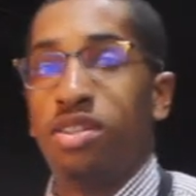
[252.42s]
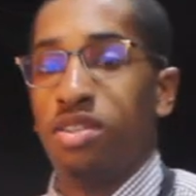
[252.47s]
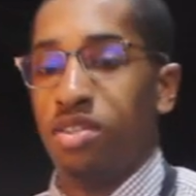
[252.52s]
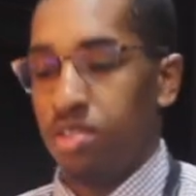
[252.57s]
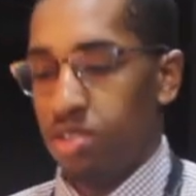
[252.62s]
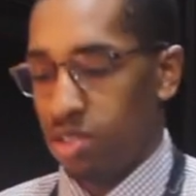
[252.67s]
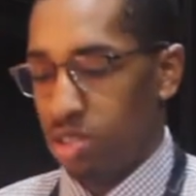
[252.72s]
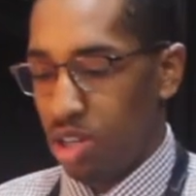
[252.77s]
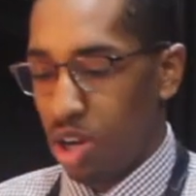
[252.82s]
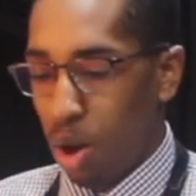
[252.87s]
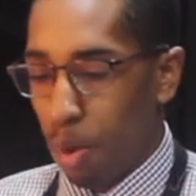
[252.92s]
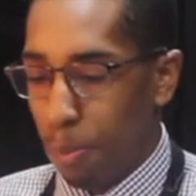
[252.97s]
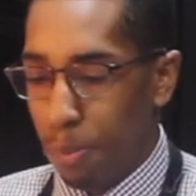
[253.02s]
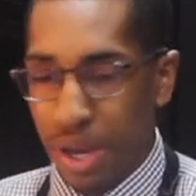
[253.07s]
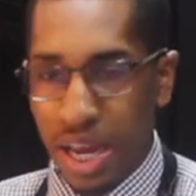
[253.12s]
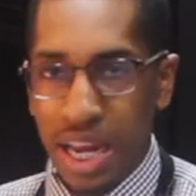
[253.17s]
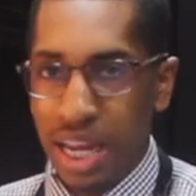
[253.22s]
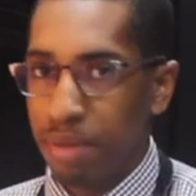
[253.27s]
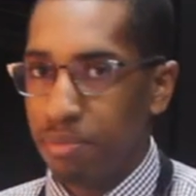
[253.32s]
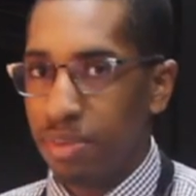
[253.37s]
No
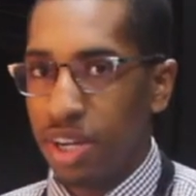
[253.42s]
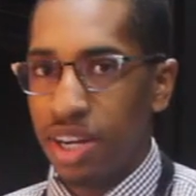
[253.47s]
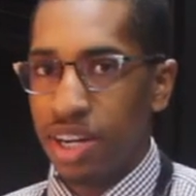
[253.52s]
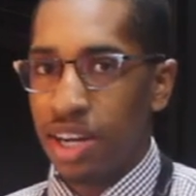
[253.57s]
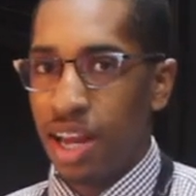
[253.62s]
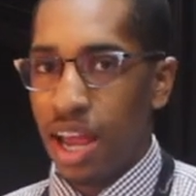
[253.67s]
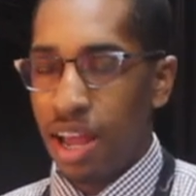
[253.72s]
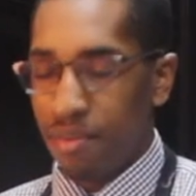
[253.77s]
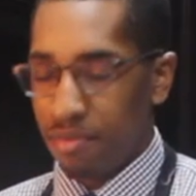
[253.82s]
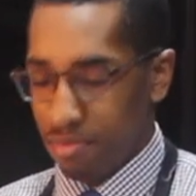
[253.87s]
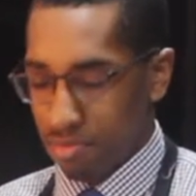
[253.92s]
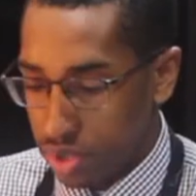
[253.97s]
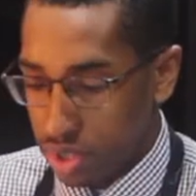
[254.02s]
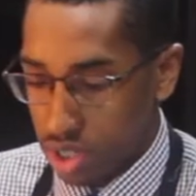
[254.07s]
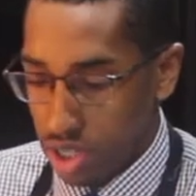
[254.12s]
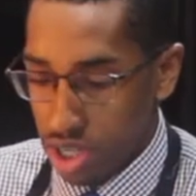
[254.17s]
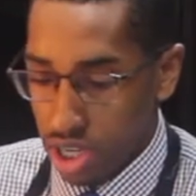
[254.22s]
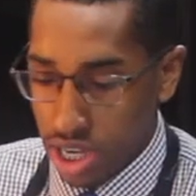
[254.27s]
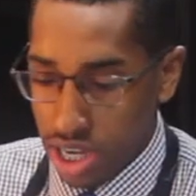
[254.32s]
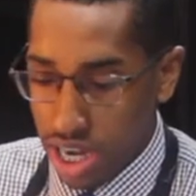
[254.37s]
Pam, none of that.
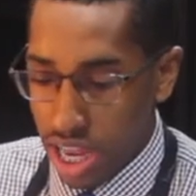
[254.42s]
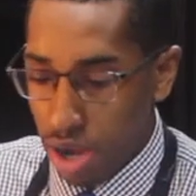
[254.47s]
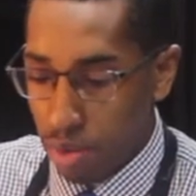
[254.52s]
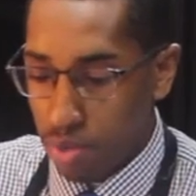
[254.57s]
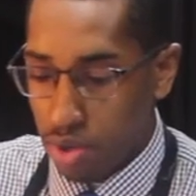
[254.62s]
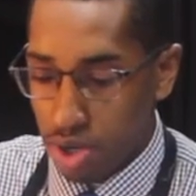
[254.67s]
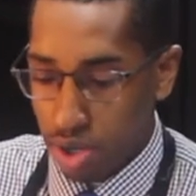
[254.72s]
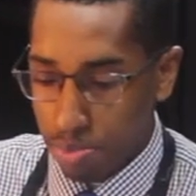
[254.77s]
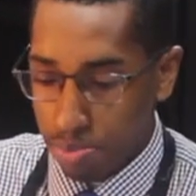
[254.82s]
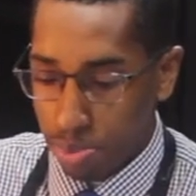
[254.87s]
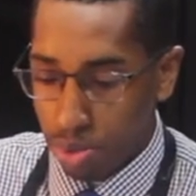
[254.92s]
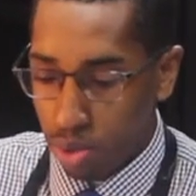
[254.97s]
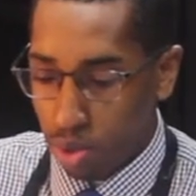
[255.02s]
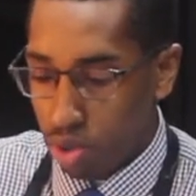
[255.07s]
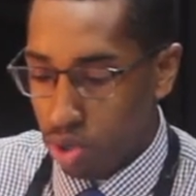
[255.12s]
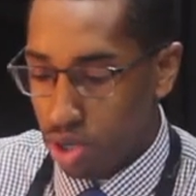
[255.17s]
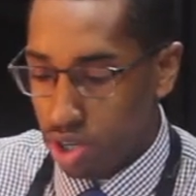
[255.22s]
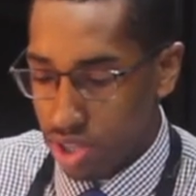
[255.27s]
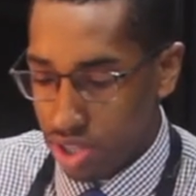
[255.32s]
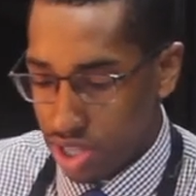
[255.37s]
Now we're going to
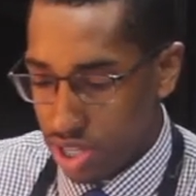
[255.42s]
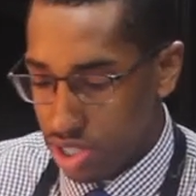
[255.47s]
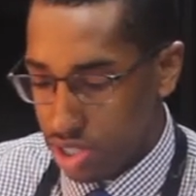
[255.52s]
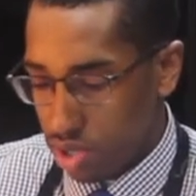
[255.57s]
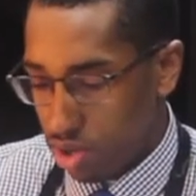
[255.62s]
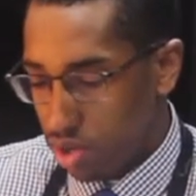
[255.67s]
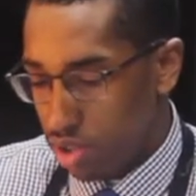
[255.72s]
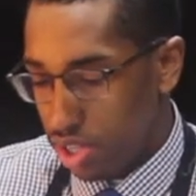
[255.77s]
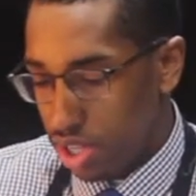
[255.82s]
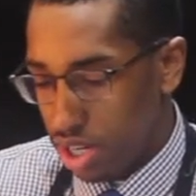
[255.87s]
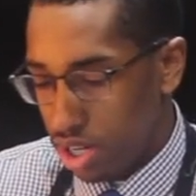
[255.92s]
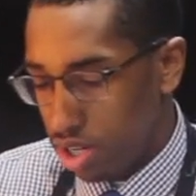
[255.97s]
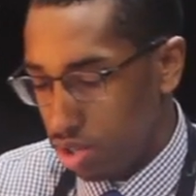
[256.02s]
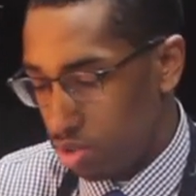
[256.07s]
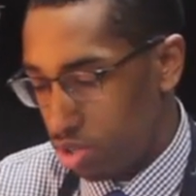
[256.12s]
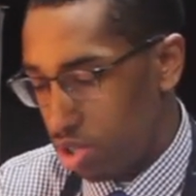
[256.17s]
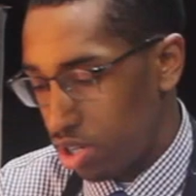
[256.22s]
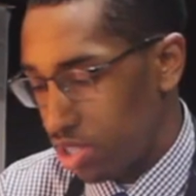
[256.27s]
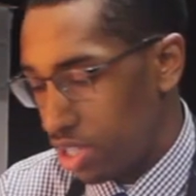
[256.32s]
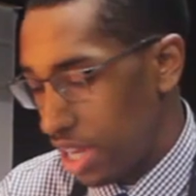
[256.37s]
pour this on there.
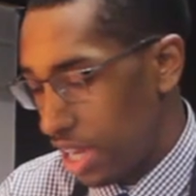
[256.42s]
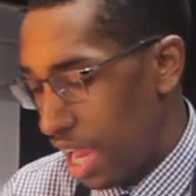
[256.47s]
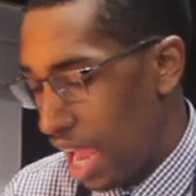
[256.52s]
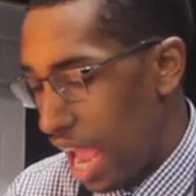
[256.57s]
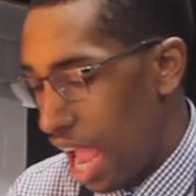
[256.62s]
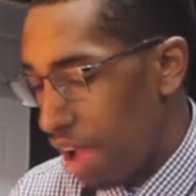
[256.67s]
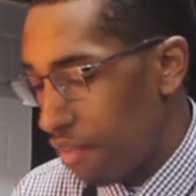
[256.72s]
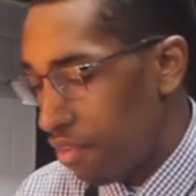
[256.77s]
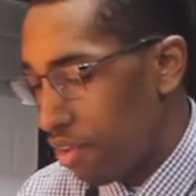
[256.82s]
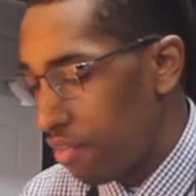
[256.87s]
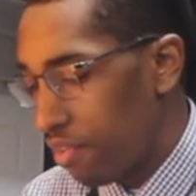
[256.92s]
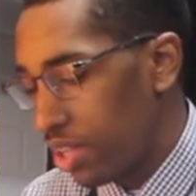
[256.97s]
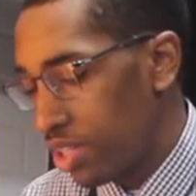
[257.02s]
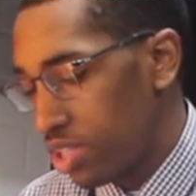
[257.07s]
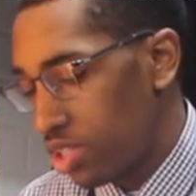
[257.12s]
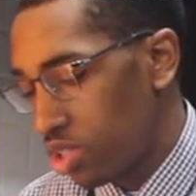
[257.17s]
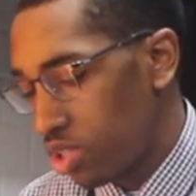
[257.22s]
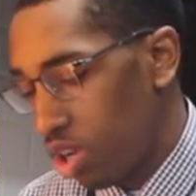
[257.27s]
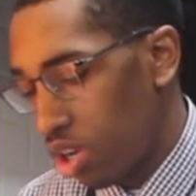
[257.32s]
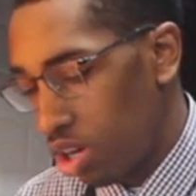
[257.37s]
We're going to take half of it
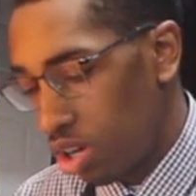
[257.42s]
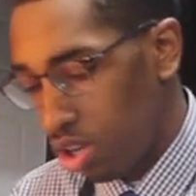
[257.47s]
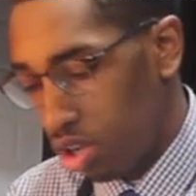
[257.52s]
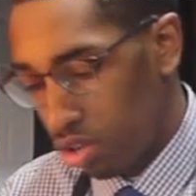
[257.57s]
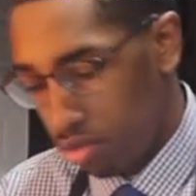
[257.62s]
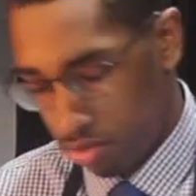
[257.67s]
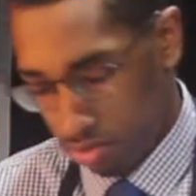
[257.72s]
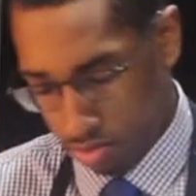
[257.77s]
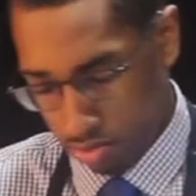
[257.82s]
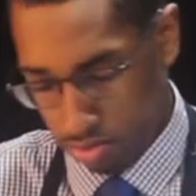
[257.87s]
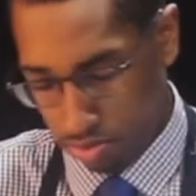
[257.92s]
to start off.